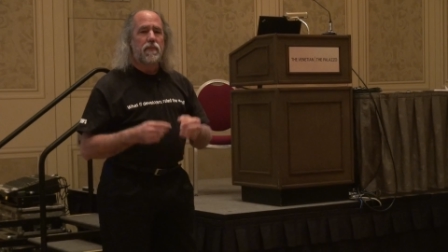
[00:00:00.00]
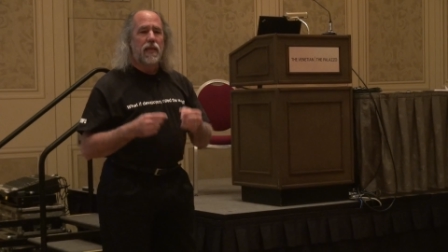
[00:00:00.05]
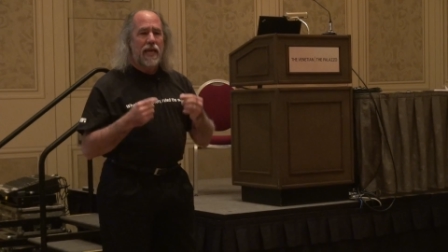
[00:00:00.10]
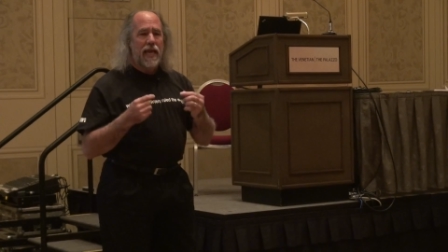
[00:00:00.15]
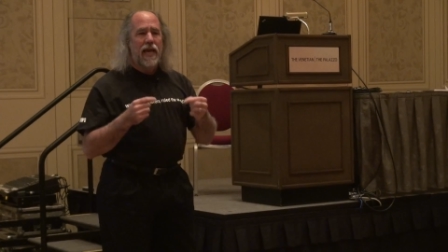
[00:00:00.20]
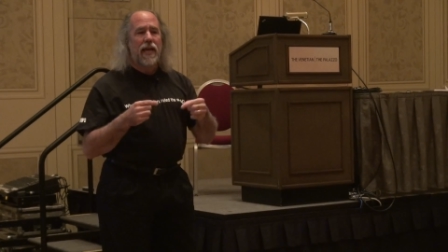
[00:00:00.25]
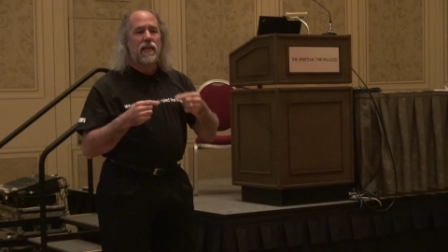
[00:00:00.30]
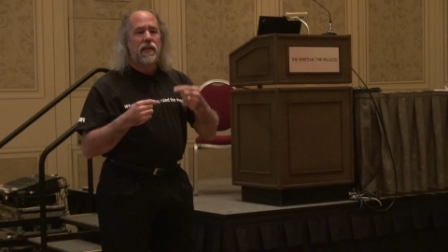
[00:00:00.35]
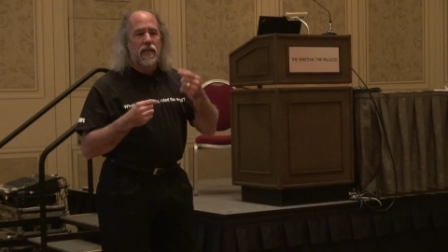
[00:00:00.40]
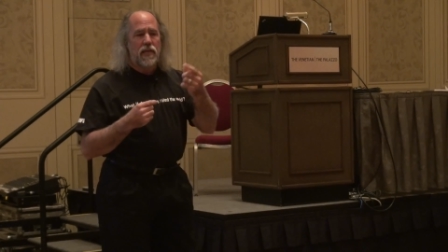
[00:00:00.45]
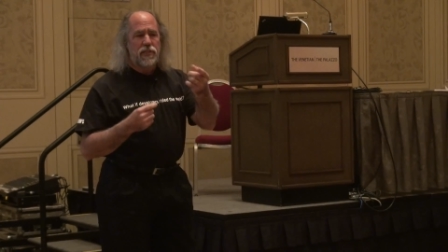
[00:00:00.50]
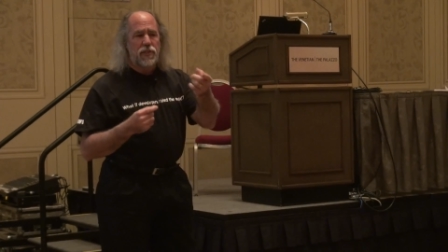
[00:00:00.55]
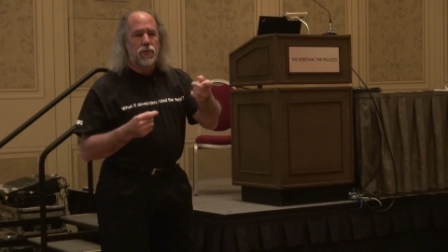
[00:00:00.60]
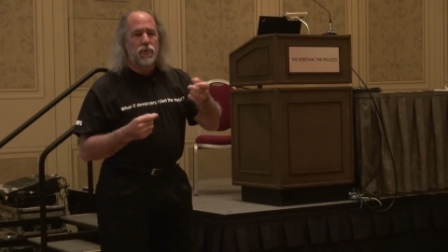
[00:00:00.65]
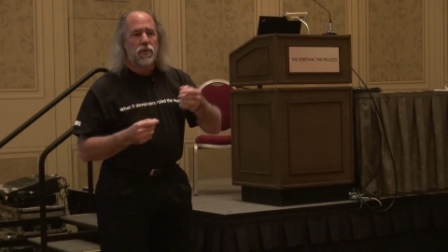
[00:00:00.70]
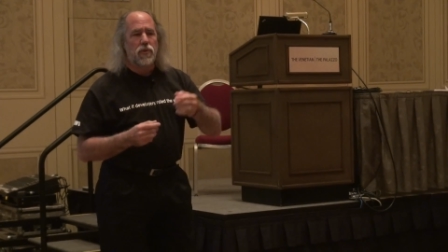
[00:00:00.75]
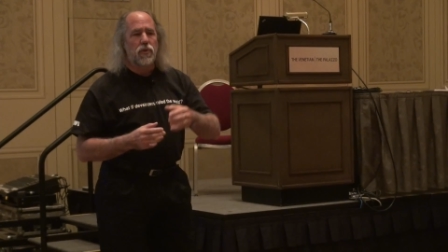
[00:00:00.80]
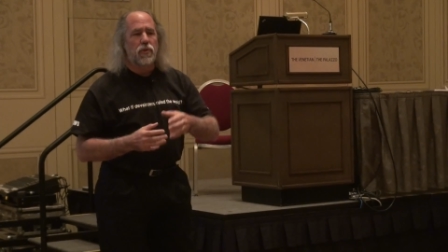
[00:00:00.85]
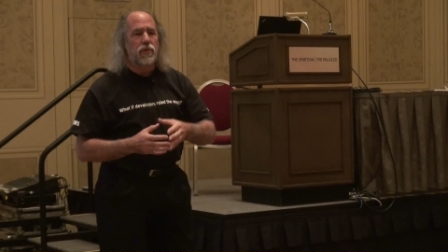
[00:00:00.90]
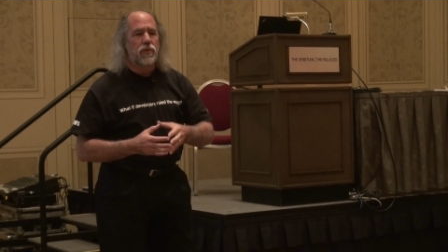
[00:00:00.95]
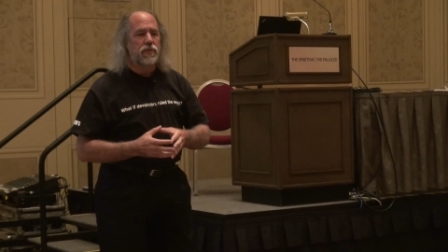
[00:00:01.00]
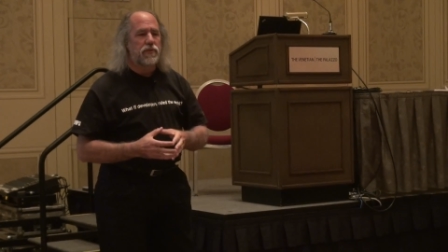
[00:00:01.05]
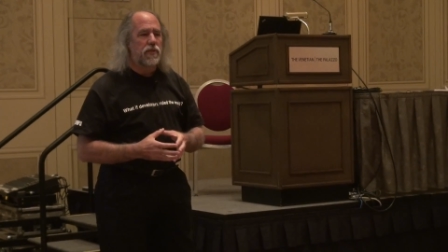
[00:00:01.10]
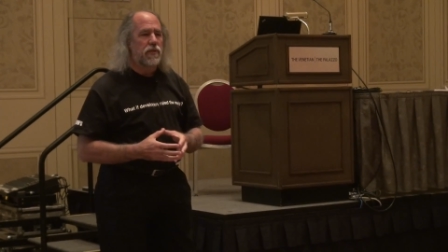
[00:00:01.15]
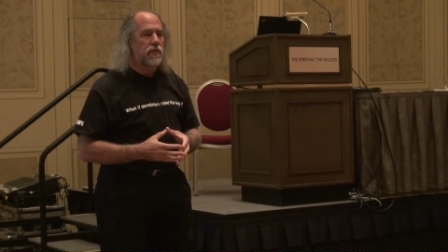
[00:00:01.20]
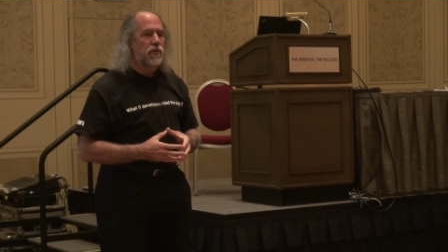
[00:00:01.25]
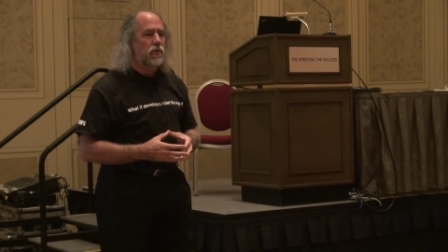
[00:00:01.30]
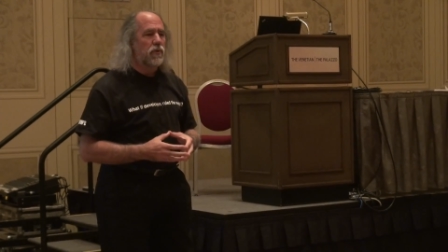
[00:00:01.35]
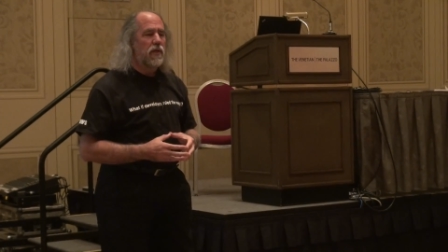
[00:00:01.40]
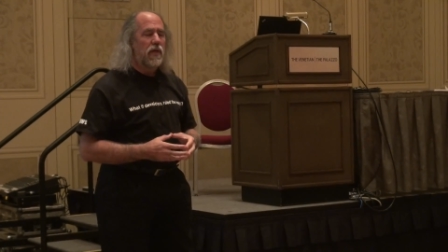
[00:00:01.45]
And as you alluded
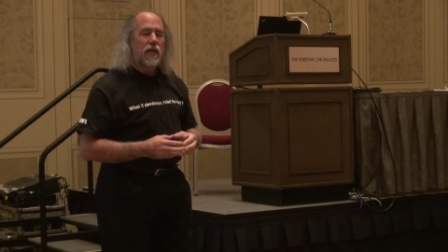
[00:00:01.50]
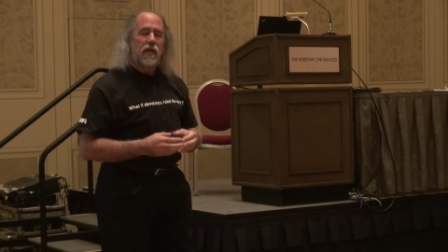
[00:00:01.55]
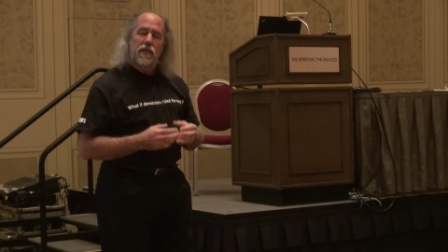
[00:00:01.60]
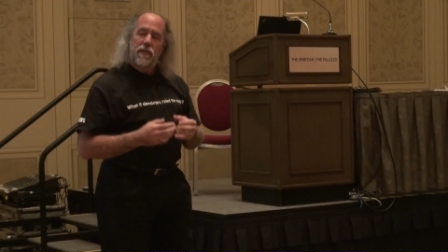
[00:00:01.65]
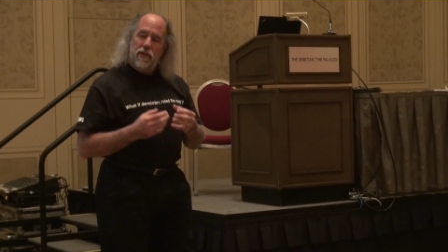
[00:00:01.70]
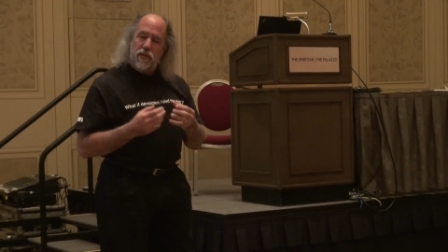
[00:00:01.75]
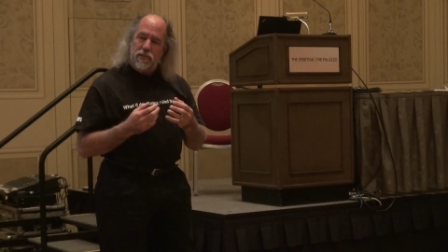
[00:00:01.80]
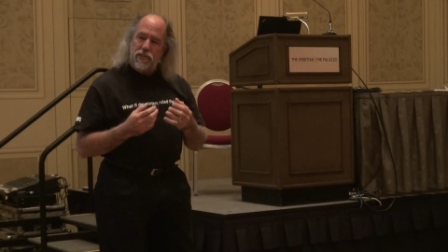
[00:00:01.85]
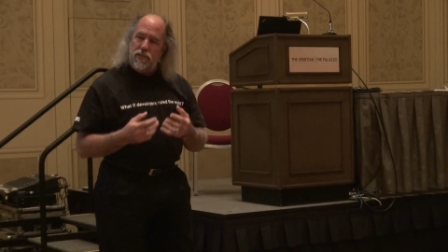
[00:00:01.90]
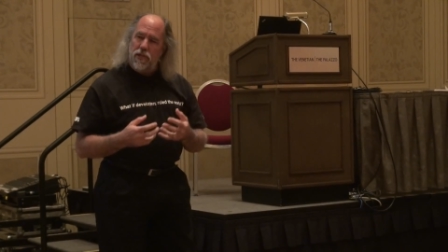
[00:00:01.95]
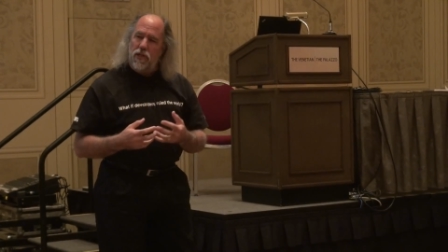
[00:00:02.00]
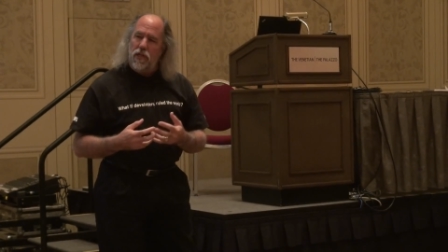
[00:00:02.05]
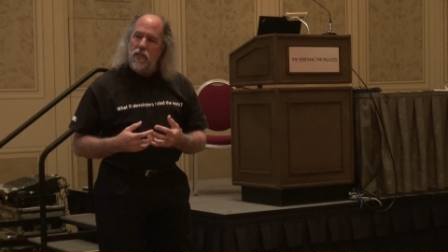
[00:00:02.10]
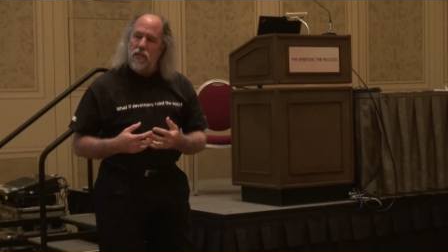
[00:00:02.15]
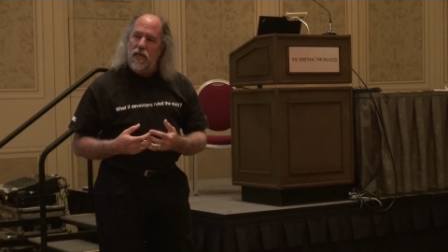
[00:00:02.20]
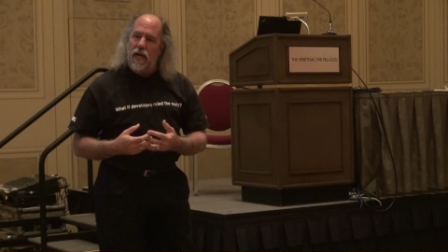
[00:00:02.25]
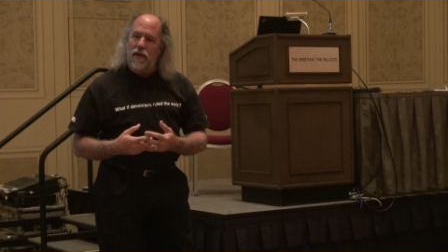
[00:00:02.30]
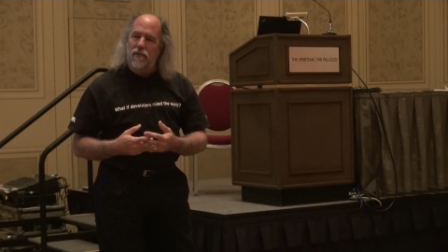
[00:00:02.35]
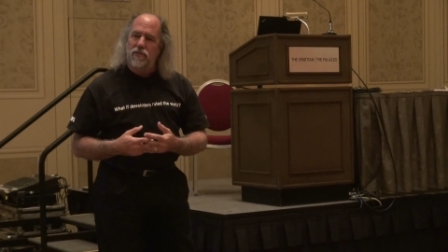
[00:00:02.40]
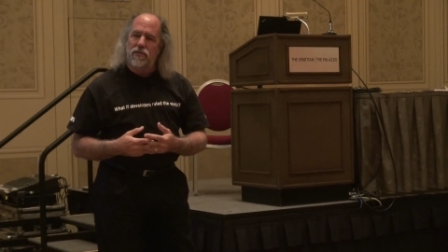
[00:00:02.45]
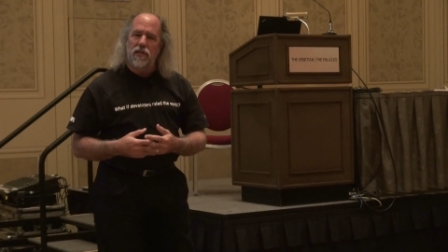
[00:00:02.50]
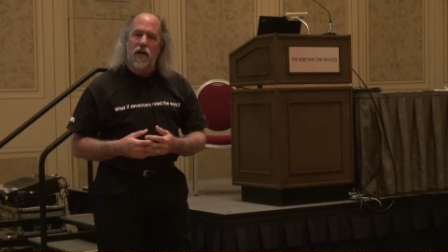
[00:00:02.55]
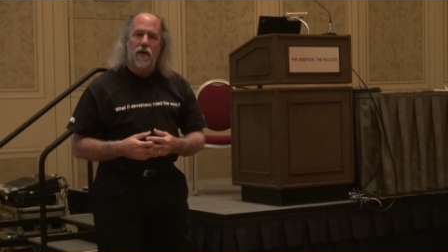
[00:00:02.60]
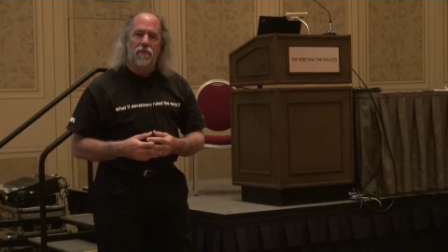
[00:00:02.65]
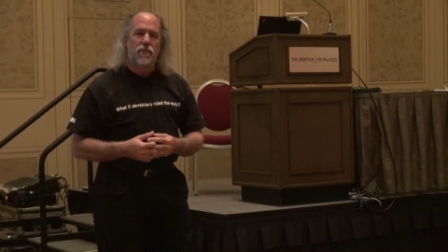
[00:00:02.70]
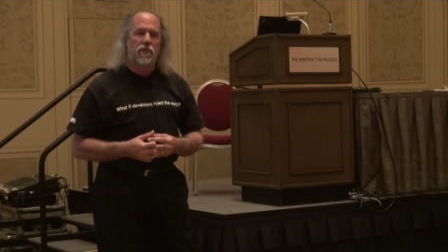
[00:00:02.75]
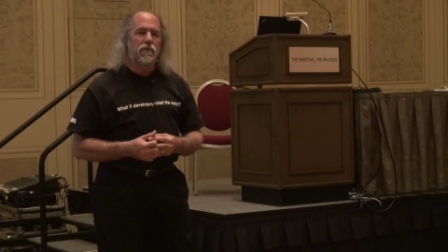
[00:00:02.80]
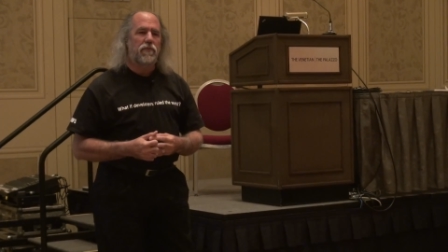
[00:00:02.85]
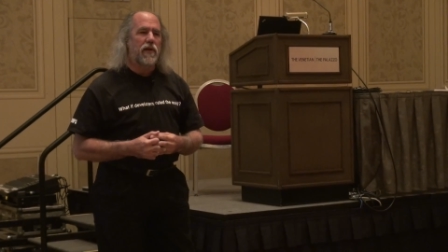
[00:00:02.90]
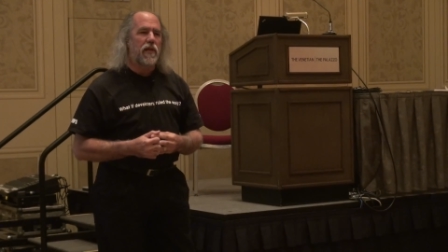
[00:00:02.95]
to, there's still a lot of
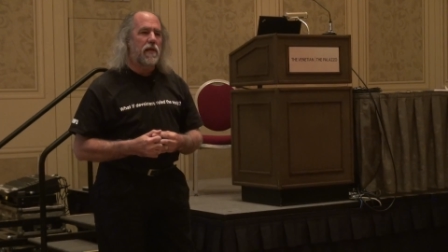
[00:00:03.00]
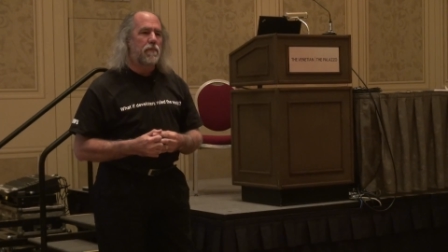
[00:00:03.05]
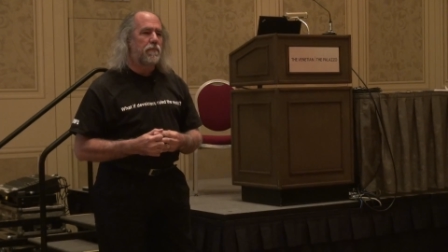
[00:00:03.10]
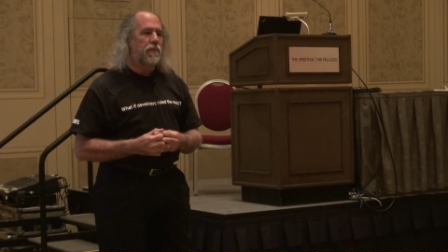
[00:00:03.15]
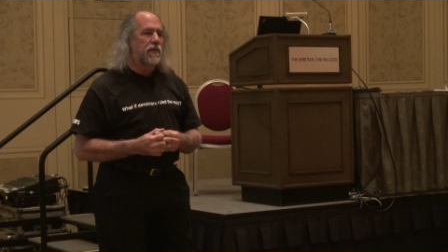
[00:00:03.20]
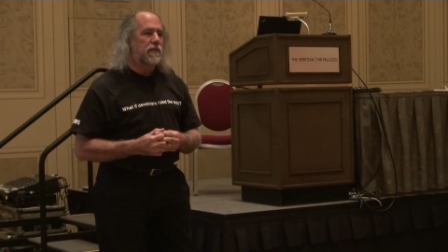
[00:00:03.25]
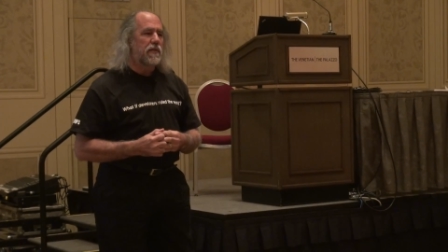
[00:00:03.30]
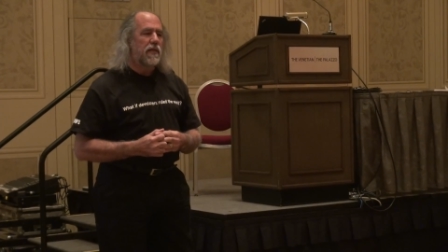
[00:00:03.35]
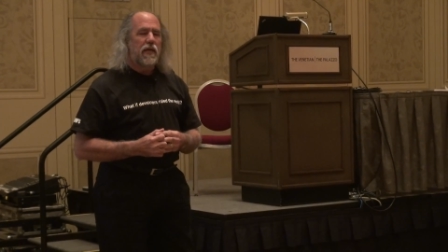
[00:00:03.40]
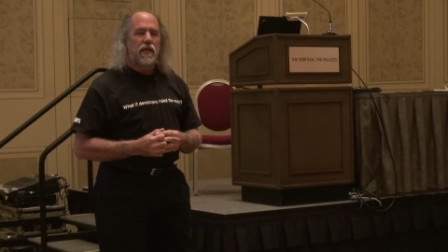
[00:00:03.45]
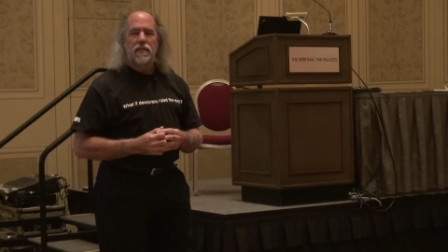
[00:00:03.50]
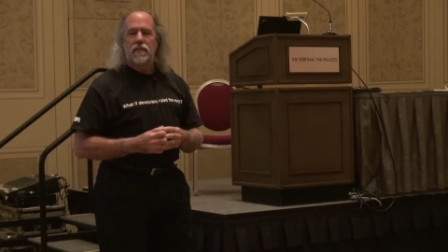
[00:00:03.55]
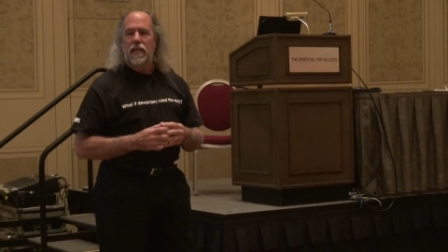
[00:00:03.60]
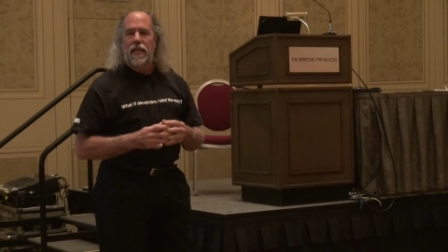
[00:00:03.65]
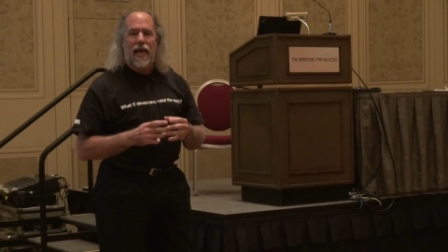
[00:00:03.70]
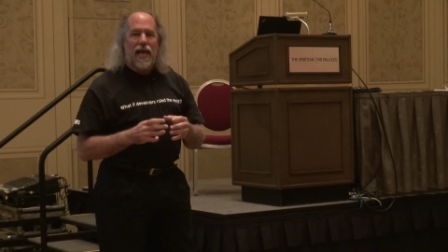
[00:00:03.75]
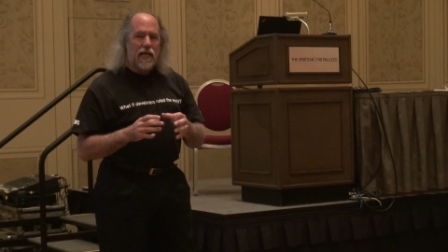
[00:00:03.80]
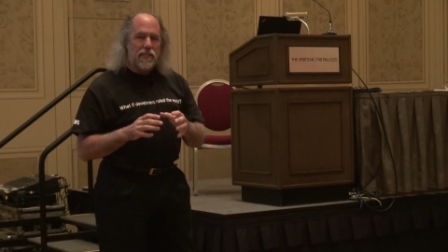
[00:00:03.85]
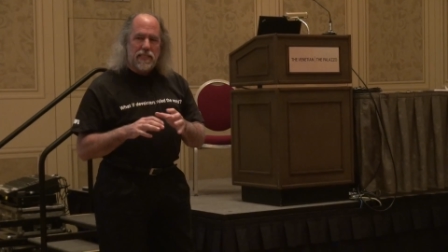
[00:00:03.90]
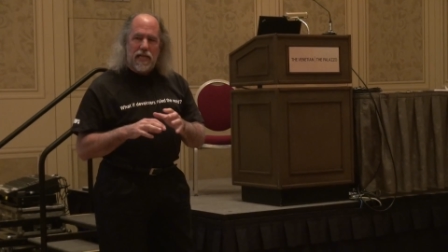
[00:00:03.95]
software development that has